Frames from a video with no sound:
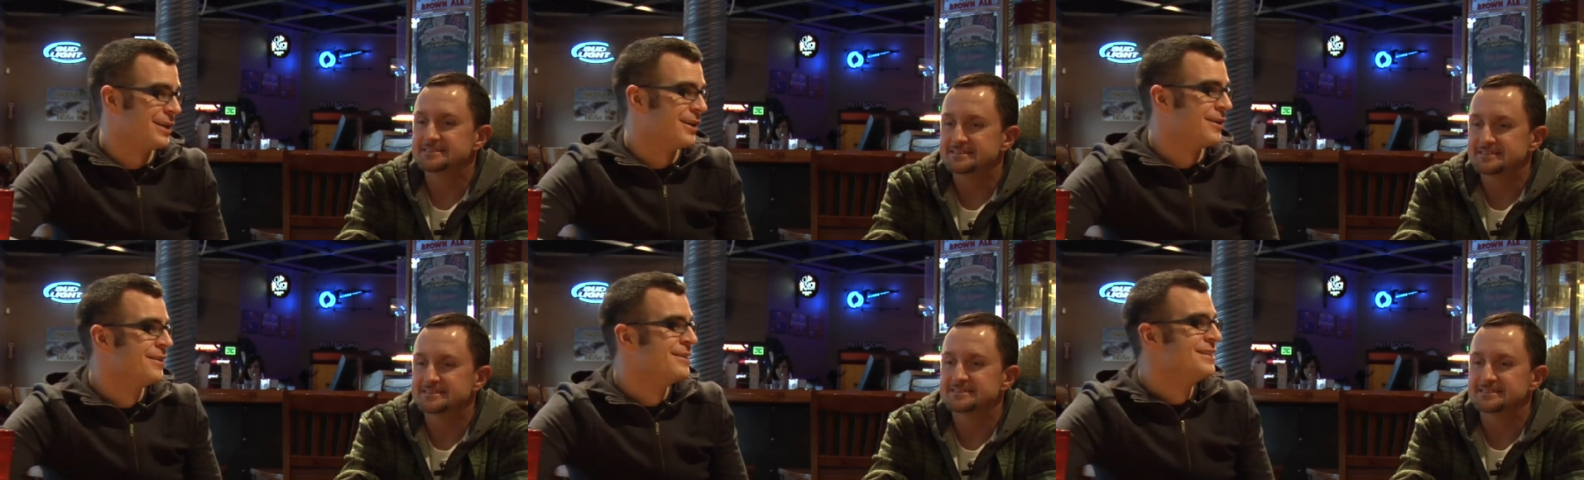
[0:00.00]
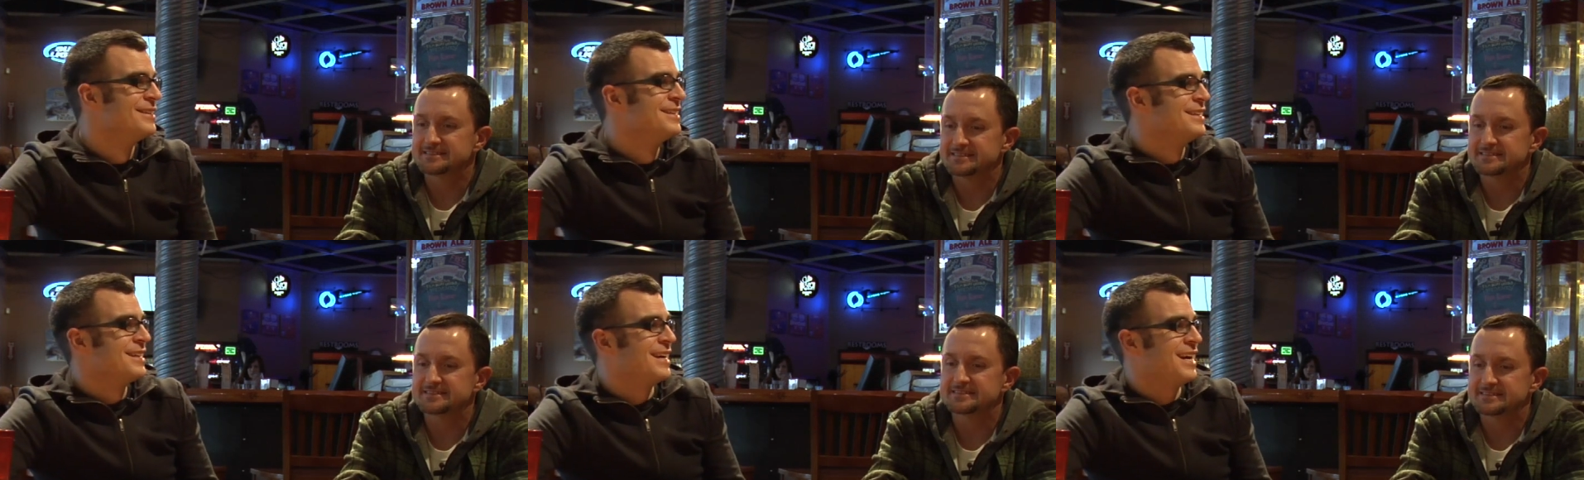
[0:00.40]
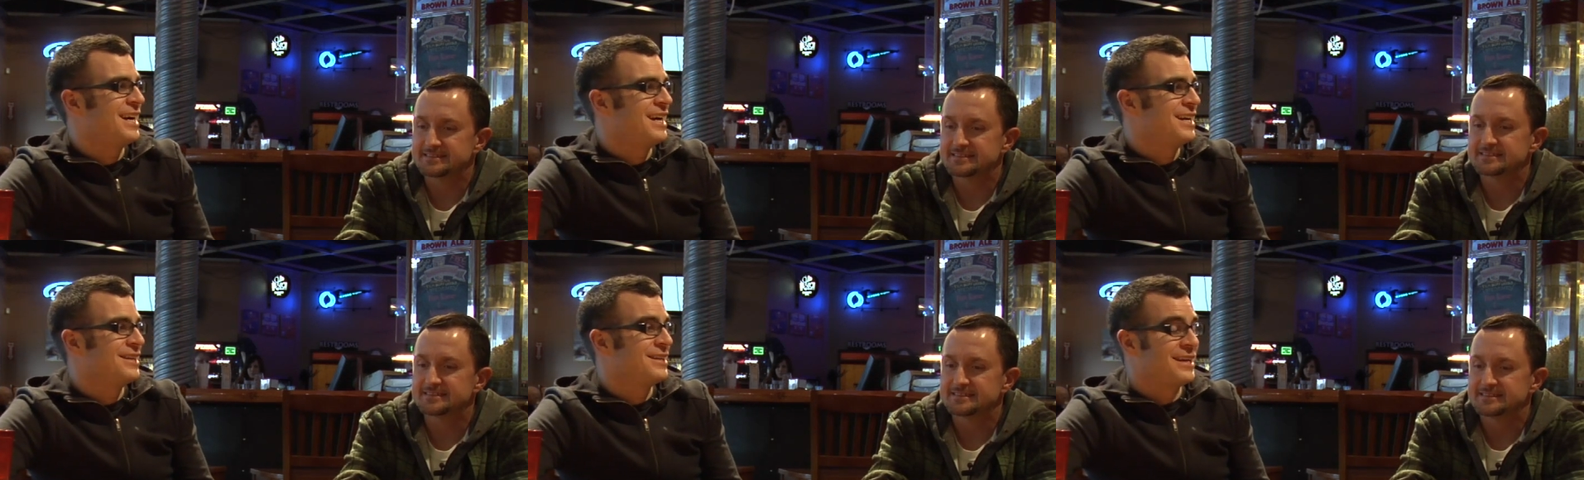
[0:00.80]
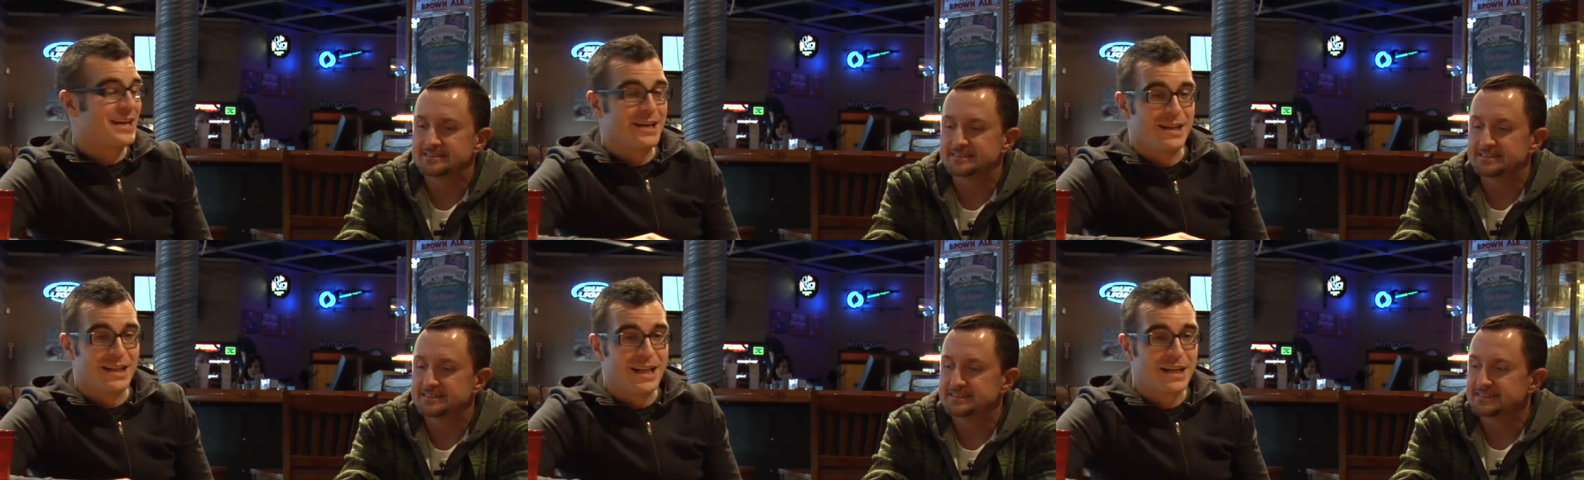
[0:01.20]
Speaker 1: You know, uh,
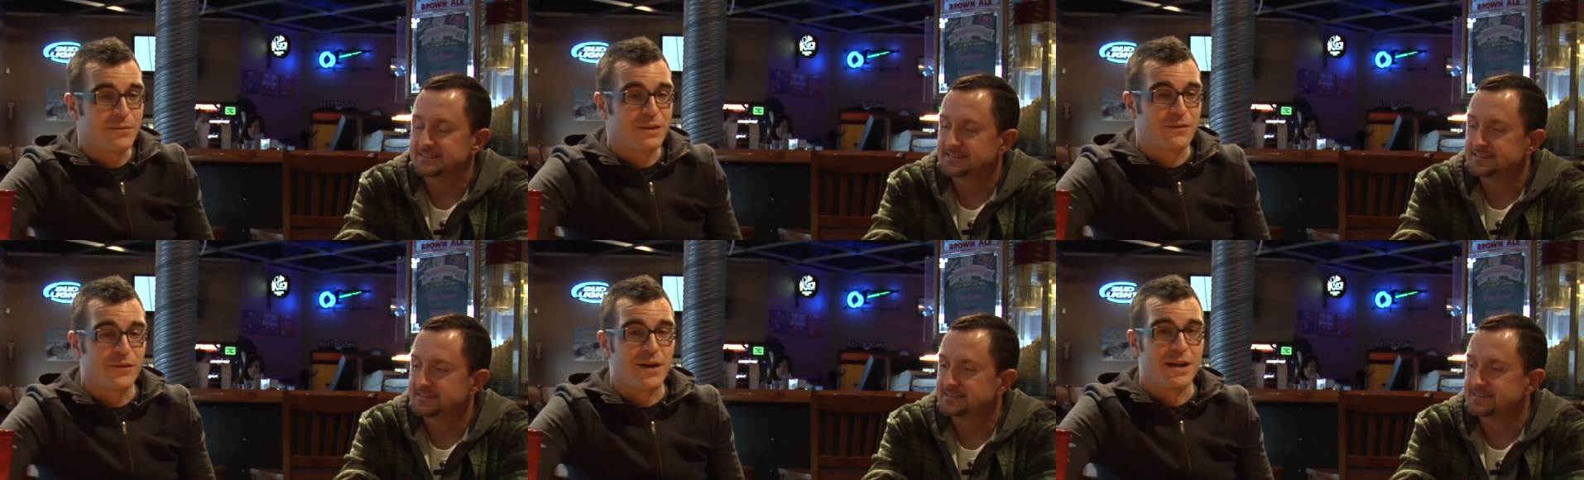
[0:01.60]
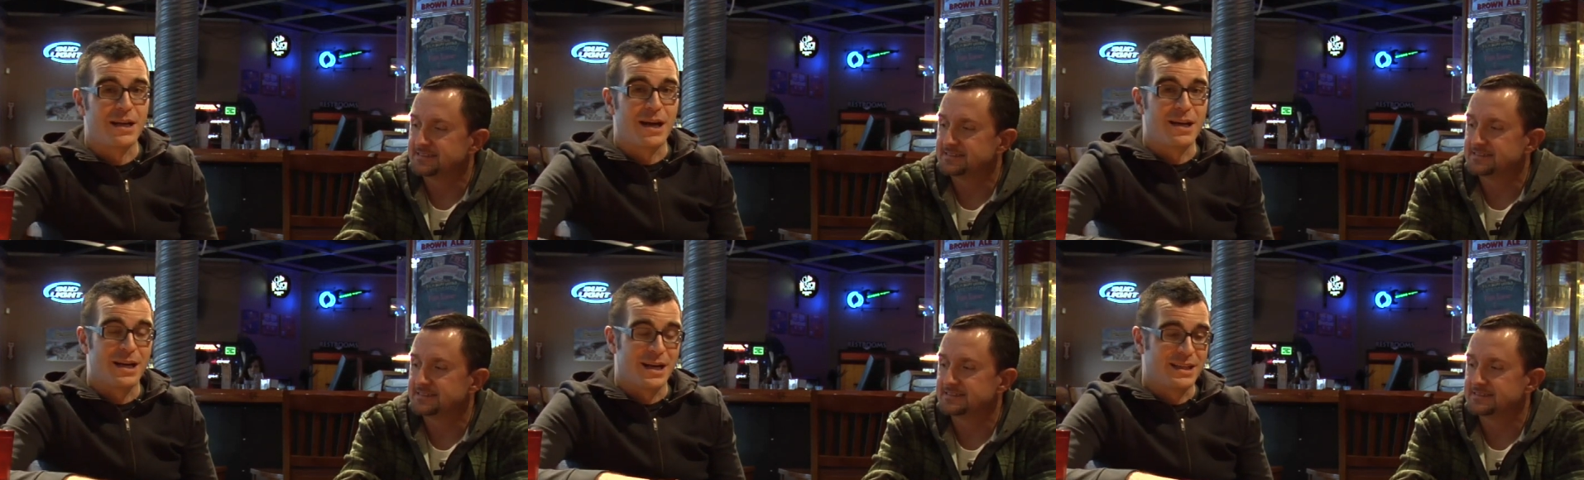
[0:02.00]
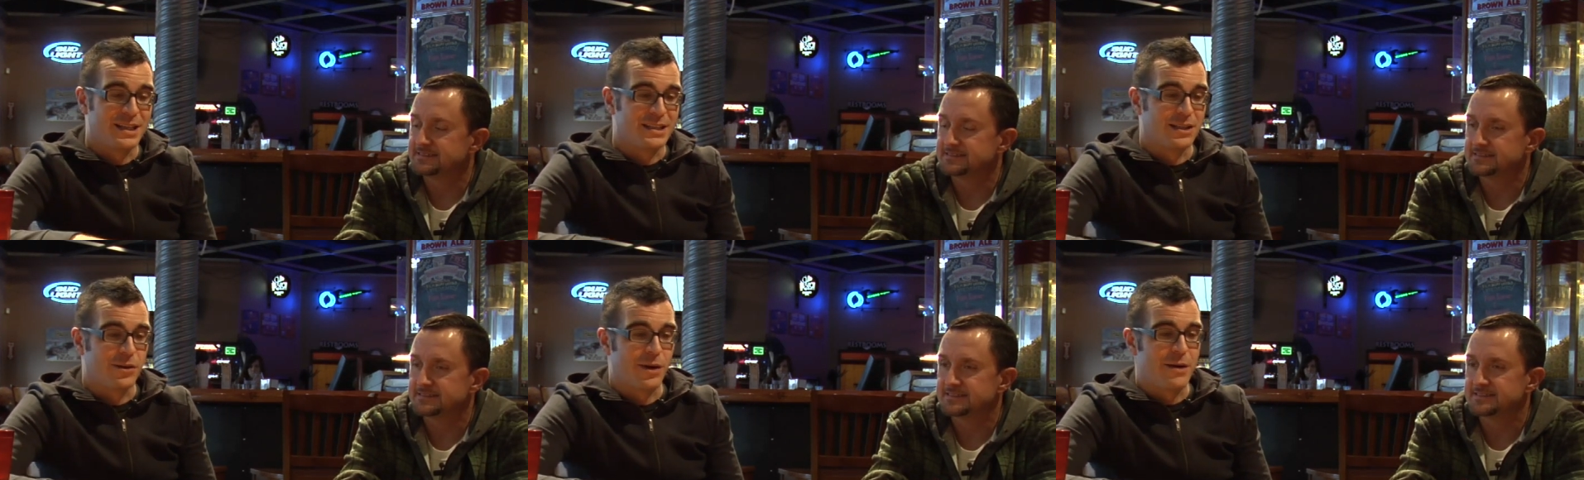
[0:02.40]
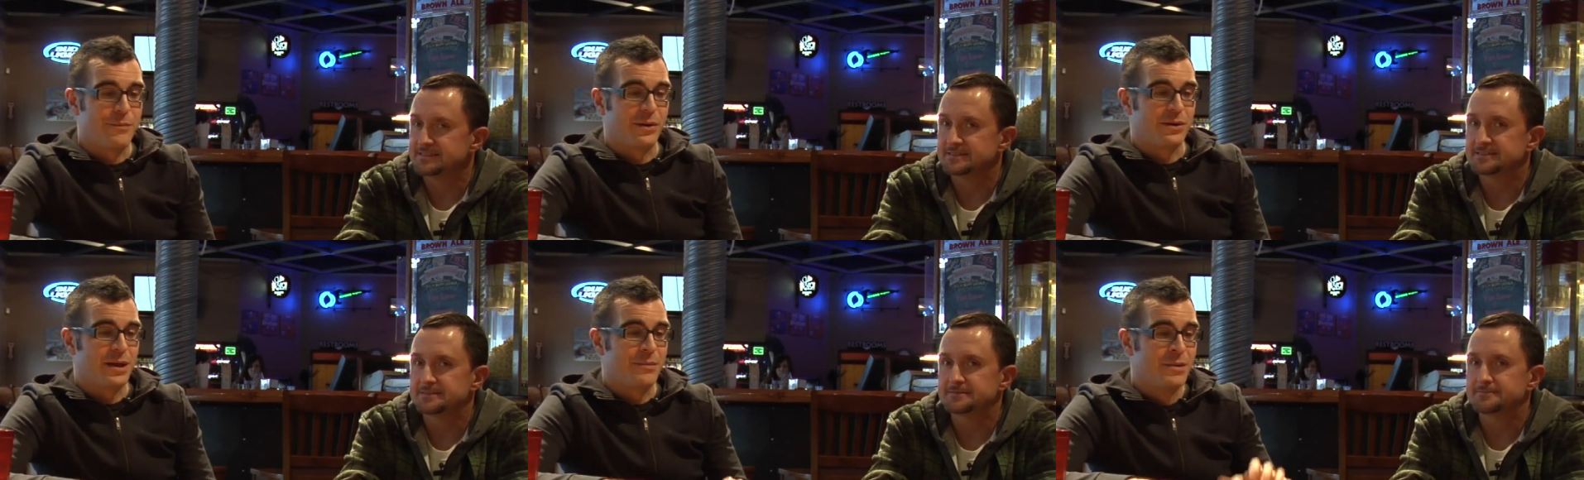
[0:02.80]
and that's what's fun. I, I think it's a
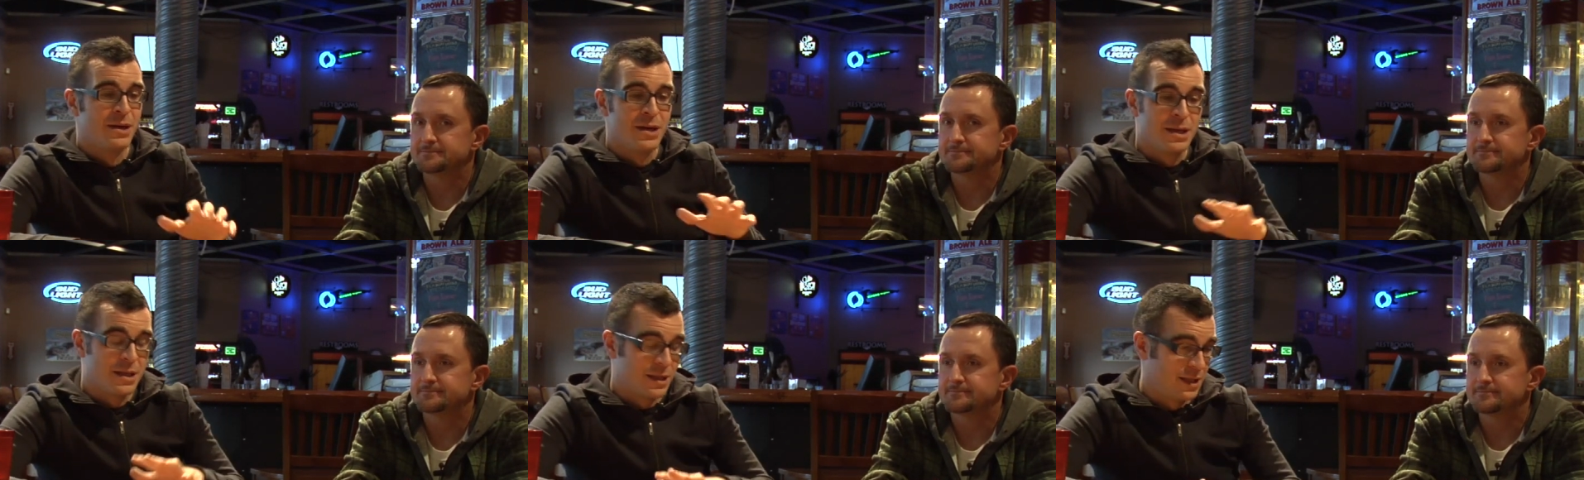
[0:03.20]
great buildup.